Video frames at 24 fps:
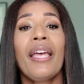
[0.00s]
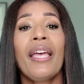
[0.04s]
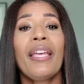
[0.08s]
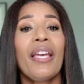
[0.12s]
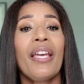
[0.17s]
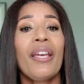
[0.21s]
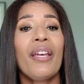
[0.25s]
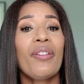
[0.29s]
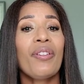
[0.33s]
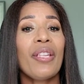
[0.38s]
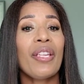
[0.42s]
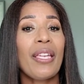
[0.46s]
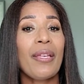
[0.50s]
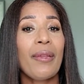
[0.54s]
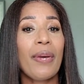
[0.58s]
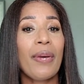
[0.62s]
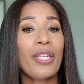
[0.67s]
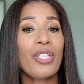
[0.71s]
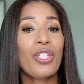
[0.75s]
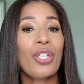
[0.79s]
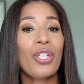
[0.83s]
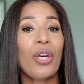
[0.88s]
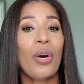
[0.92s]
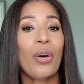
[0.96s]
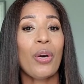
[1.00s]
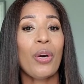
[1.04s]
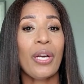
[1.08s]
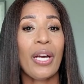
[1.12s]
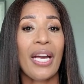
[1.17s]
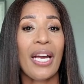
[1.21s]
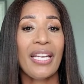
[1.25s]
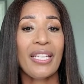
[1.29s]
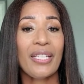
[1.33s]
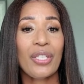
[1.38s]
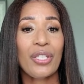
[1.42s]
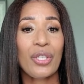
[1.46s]
And here's the image turned
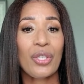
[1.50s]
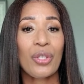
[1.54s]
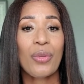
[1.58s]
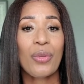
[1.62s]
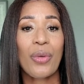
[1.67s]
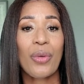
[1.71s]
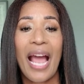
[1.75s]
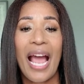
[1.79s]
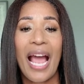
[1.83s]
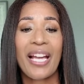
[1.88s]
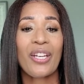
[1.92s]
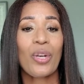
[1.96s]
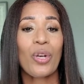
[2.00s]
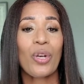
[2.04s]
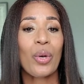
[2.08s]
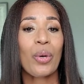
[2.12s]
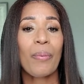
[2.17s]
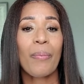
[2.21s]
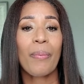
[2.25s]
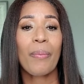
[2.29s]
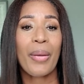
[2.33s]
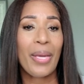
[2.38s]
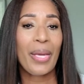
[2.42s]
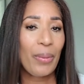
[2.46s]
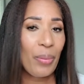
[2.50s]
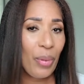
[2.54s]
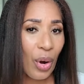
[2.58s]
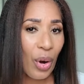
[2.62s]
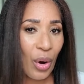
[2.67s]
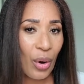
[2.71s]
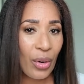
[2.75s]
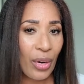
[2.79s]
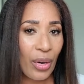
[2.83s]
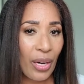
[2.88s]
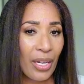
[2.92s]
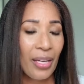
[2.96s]
into actual
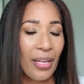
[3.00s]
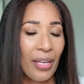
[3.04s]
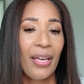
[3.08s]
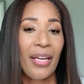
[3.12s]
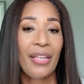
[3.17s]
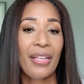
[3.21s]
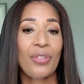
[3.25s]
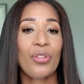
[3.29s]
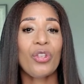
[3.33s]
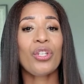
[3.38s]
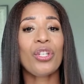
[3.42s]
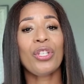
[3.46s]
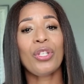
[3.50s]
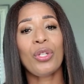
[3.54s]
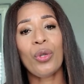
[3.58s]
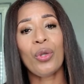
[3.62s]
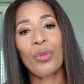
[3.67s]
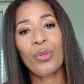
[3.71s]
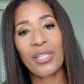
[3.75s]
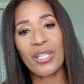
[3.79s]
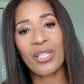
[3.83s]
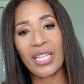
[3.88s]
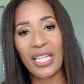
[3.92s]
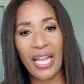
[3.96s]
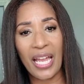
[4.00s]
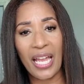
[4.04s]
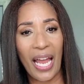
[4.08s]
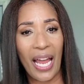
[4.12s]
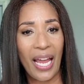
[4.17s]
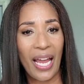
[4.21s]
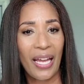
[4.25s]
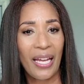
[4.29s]
B-roll that you can use today.